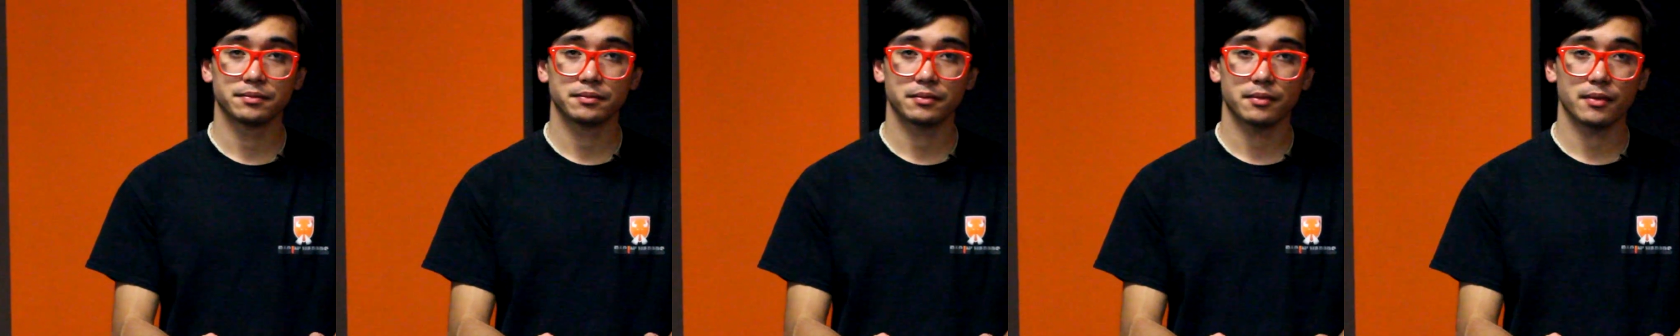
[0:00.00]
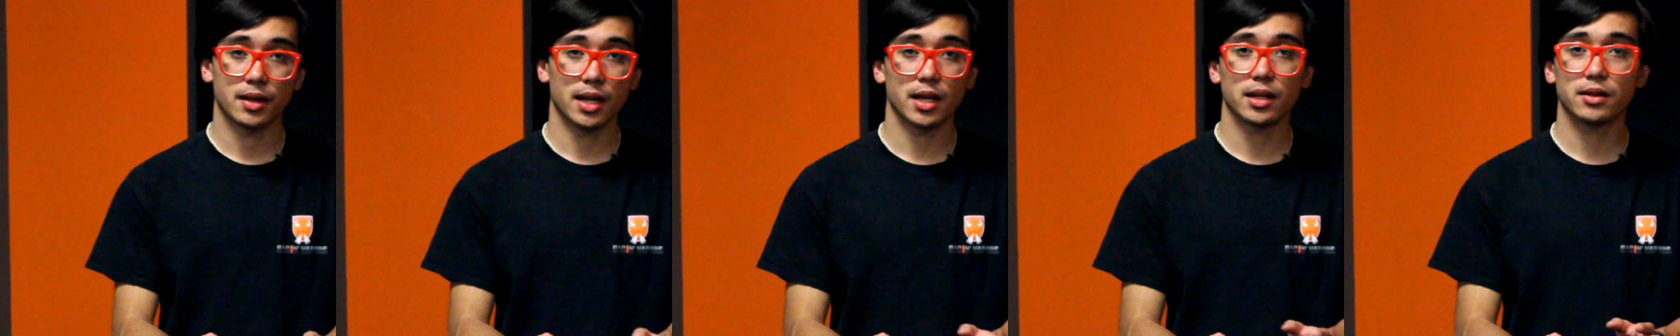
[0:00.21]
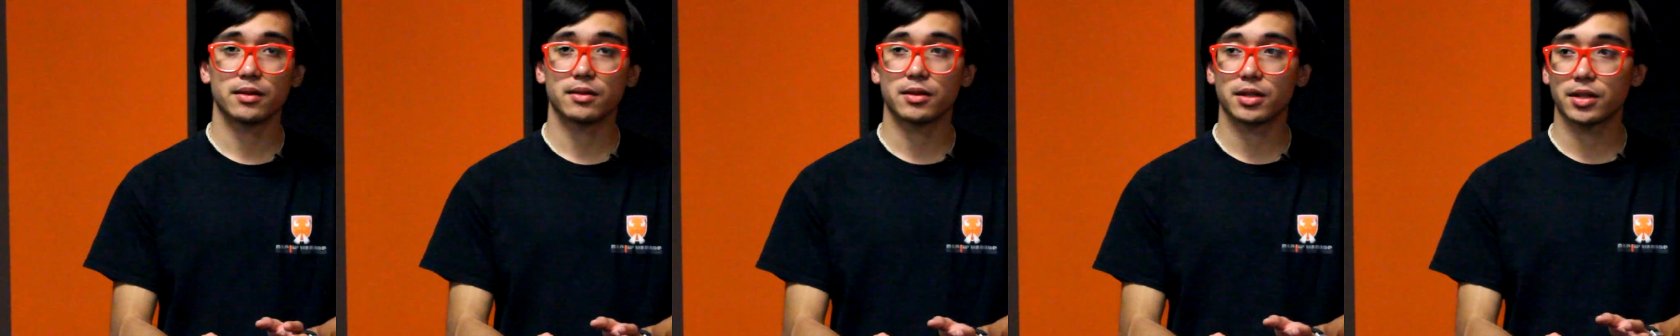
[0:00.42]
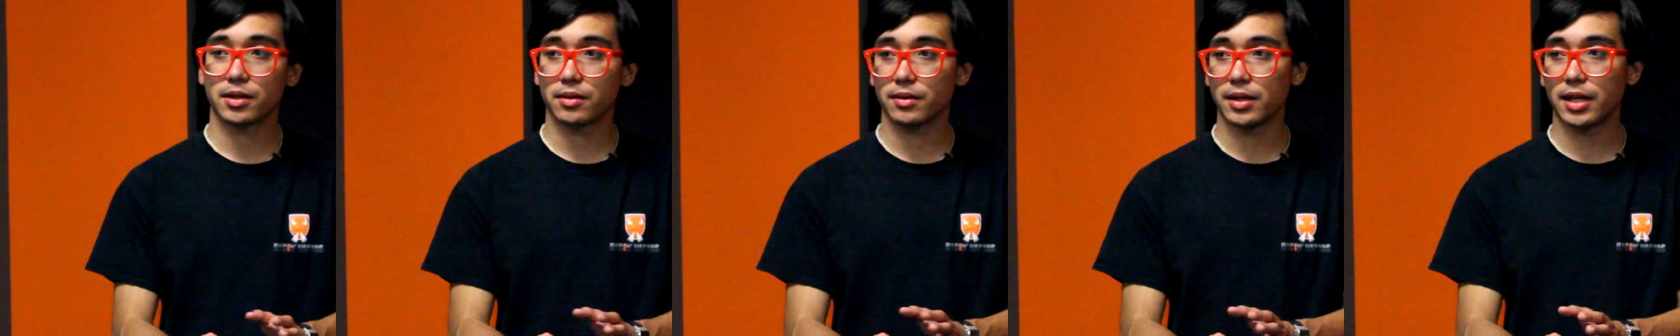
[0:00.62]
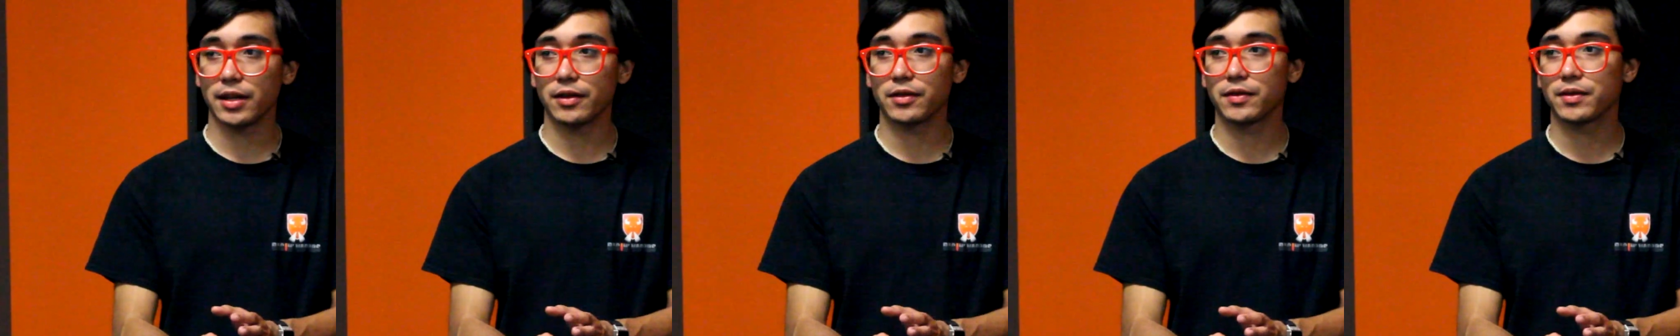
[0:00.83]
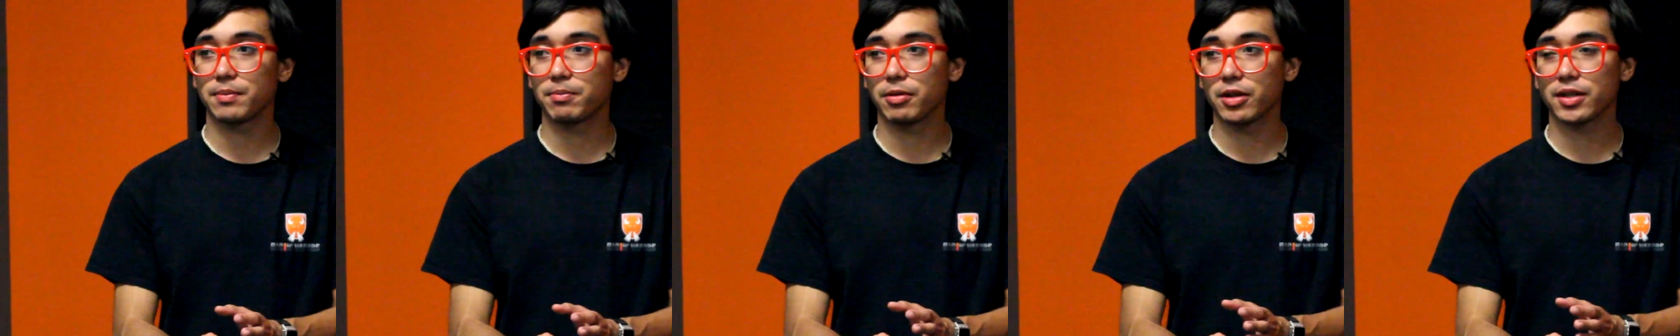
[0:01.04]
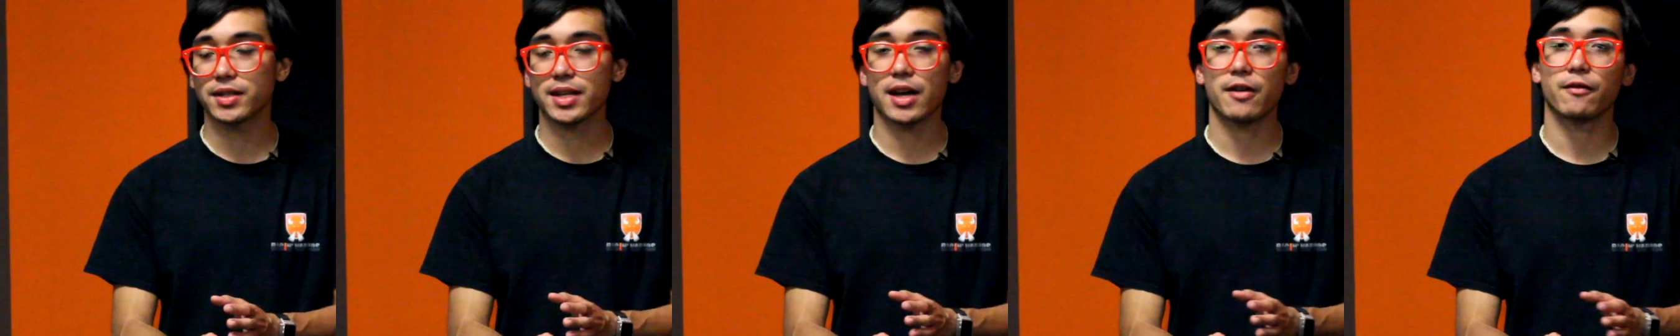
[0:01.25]
It
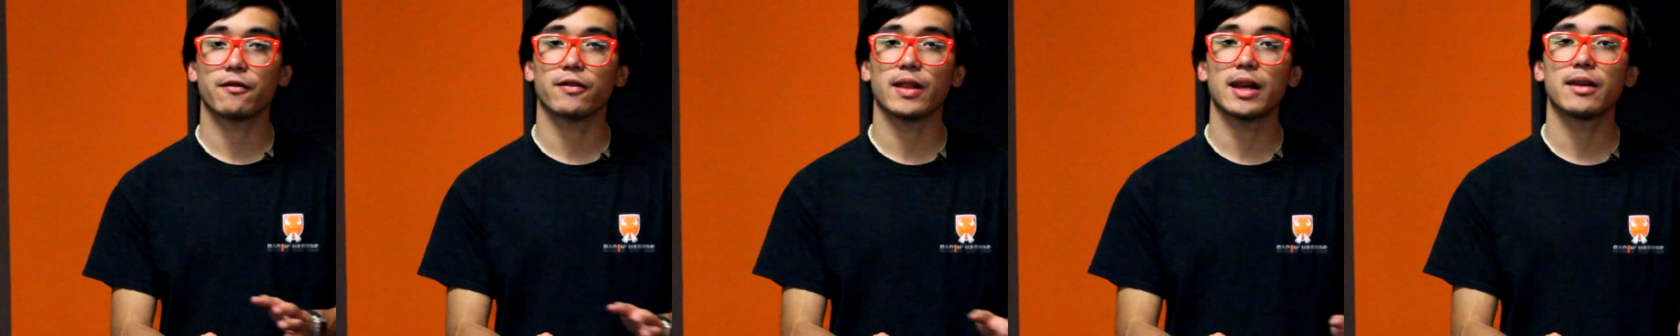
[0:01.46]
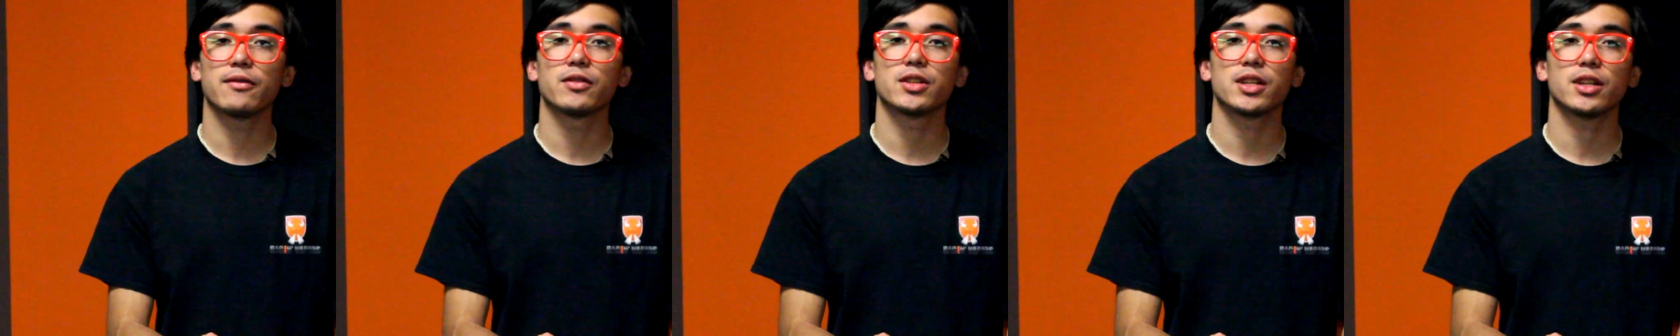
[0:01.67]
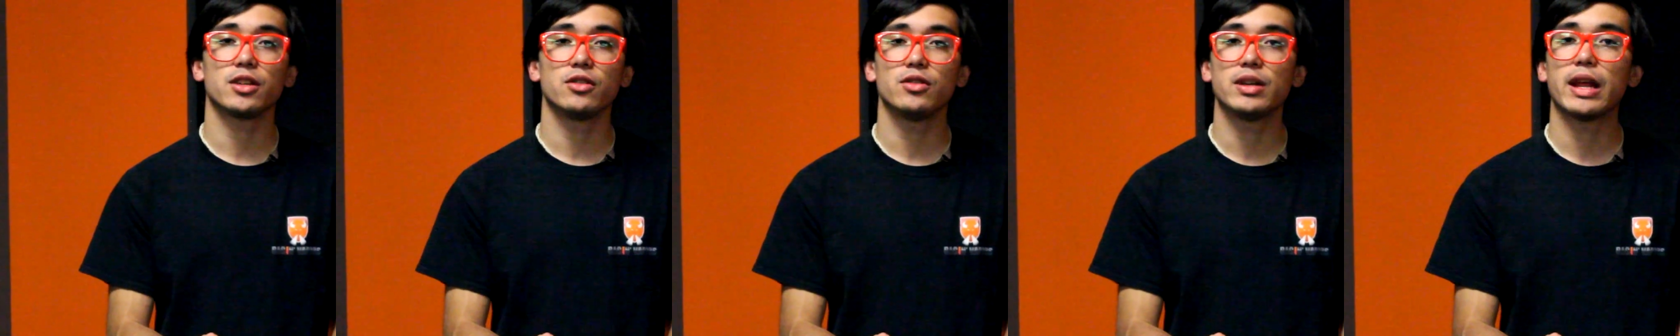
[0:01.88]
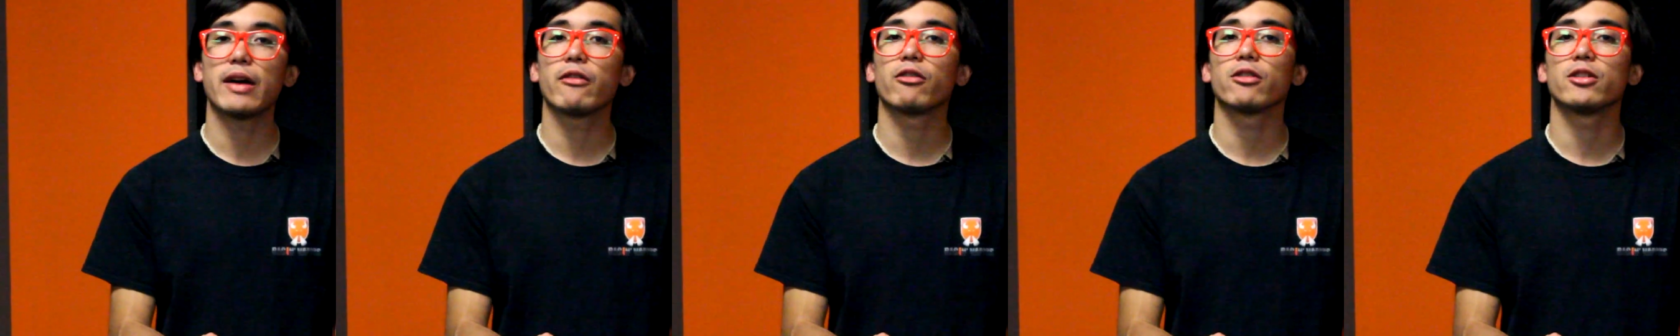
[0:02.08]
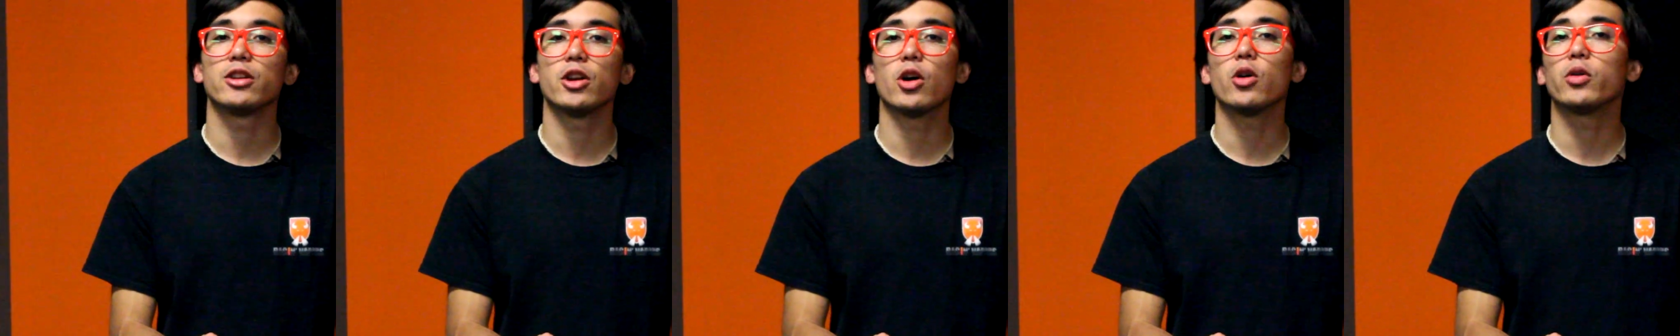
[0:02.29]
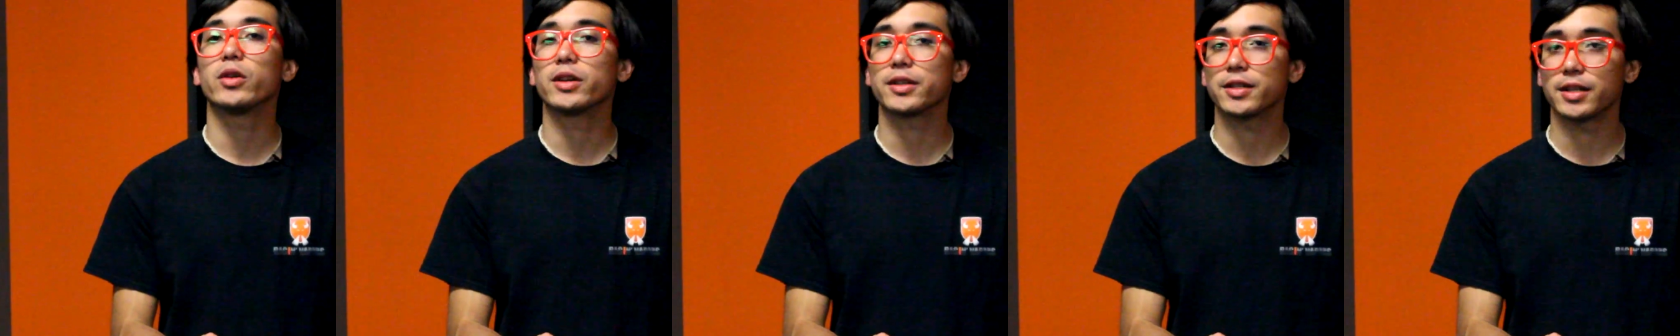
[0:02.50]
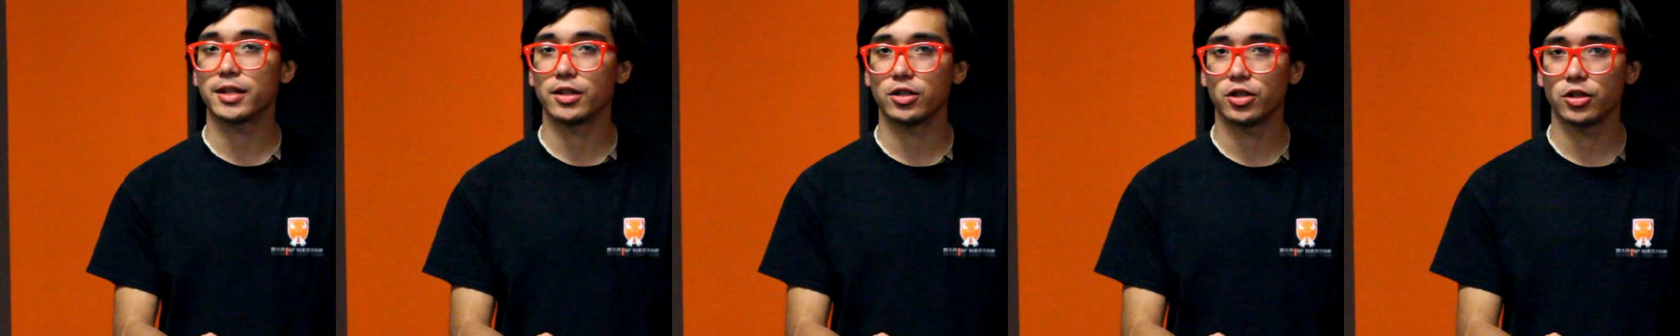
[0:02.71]
brings out flavors that you never
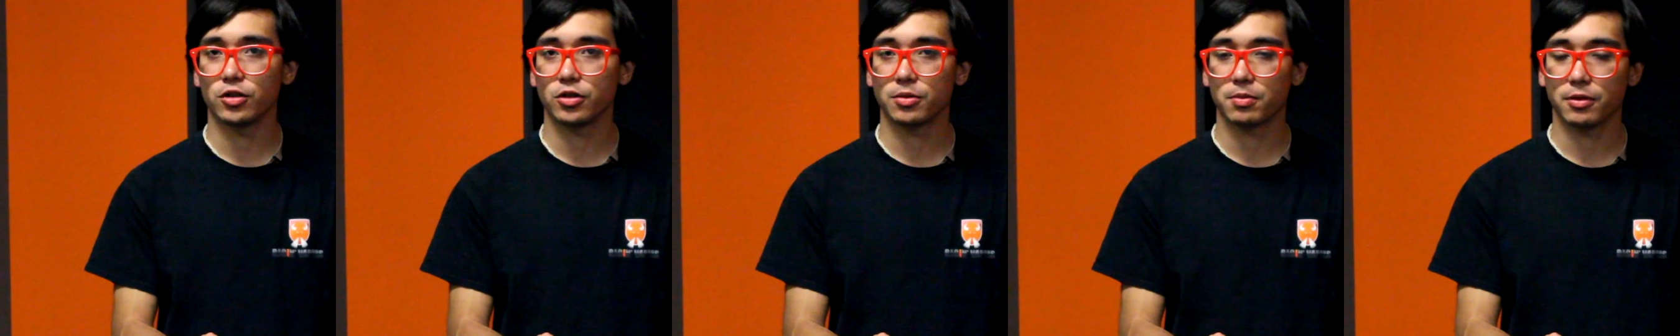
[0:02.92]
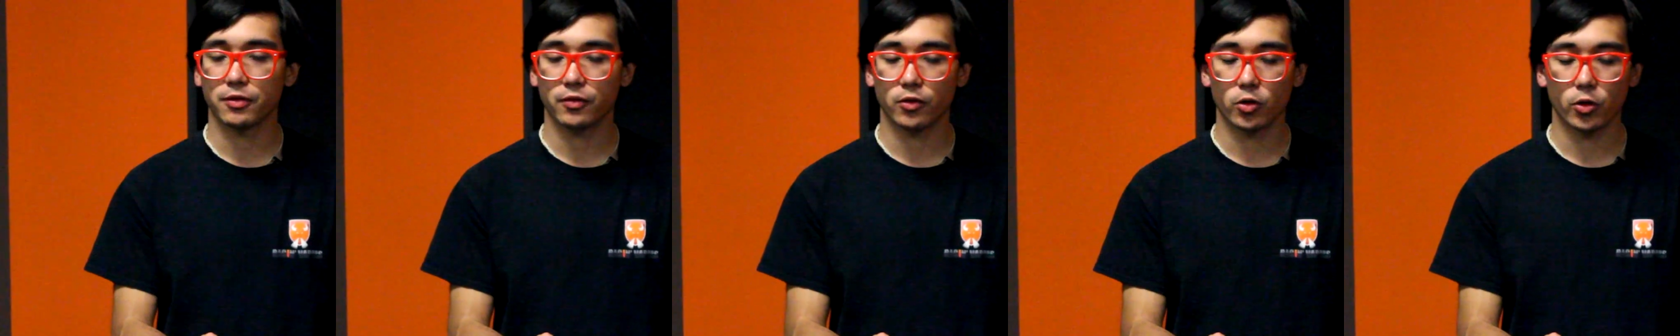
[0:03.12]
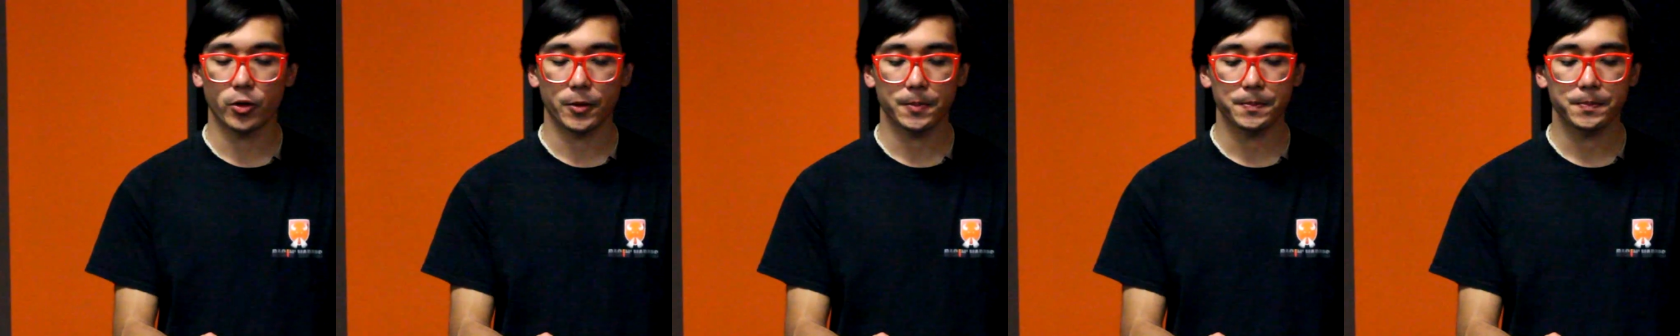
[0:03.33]
noticed in juice before.